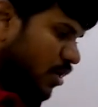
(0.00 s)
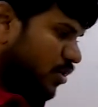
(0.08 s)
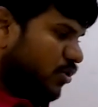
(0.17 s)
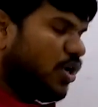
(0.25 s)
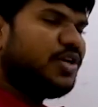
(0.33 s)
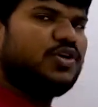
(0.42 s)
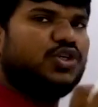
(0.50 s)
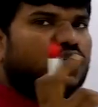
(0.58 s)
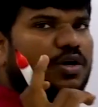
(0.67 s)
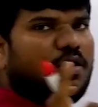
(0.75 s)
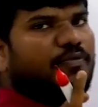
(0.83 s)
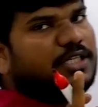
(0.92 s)
So you
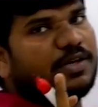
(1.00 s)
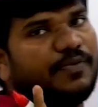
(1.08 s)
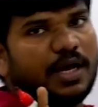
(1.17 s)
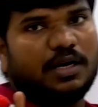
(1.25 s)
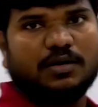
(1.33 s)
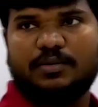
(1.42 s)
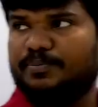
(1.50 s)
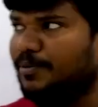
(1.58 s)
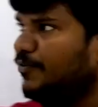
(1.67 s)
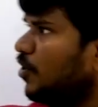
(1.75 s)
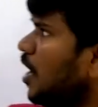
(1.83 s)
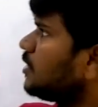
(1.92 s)
should know, first of all,
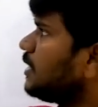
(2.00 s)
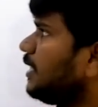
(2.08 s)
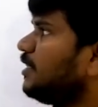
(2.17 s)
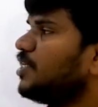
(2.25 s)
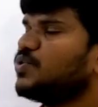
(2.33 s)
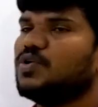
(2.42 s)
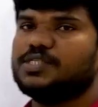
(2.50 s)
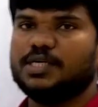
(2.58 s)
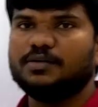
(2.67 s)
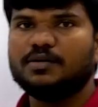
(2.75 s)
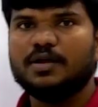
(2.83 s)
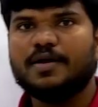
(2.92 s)
before answering this question,
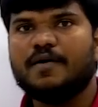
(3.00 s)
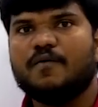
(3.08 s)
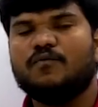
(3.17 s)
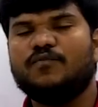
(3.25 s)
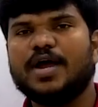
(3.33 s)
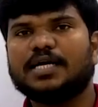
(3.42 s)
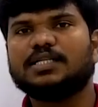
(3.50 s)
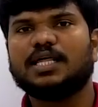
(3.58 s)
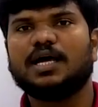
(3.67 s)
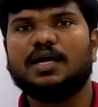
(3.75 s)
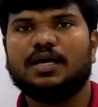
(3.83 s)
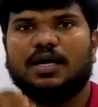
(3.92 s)
when
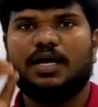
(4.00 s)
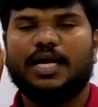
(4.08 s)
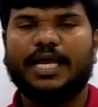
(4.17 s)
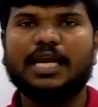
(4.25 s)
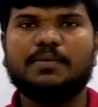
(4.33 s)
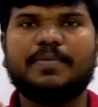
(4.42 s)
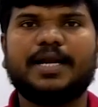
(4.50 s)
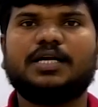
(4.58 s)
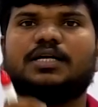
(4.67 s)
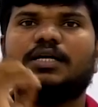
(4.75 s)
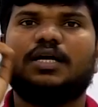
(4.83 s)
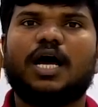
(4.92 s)
the
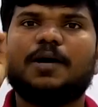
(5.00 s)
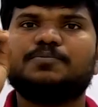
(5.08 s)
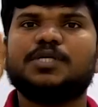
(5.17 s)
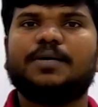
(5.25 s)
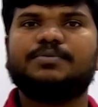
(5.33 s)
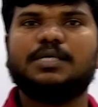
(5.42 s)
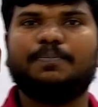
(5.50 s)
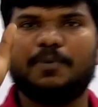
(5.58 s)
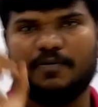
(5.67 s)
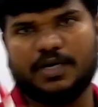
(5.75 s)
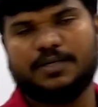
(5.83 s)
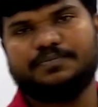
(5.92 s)
element absorbs the
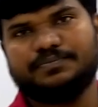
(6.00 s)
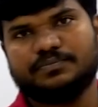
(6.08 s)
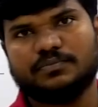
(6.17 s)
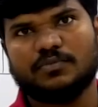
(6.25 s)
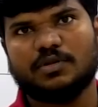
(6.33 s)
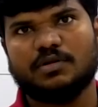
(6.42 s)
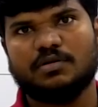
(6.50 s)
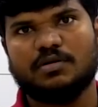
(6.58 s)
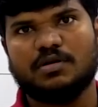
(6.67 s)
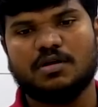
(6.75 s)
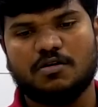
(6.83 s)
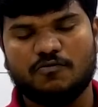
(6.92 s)
power.
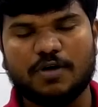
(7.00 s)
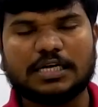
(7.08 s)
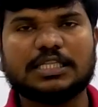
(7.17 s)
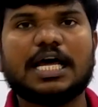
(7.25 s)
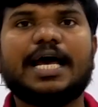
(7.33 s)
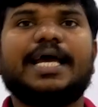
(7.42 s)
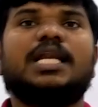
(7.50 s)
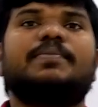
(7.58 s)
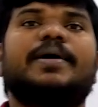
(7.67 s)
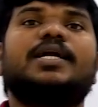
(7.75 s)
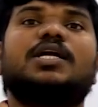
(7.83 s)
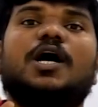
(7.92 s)
When the
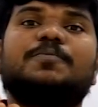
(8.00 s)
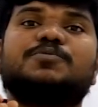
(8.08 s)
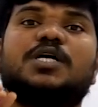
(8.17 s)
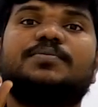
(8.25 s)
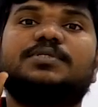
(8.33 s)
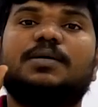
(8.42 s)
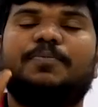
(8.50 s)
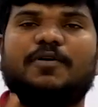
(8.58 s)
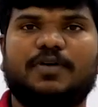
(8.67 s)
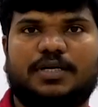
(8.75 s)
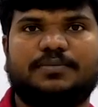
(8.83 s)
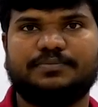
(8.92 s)
element absorbs the
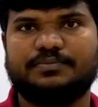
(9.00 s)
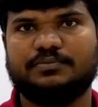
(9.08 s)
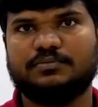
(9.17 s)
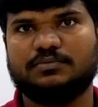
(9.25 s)
power.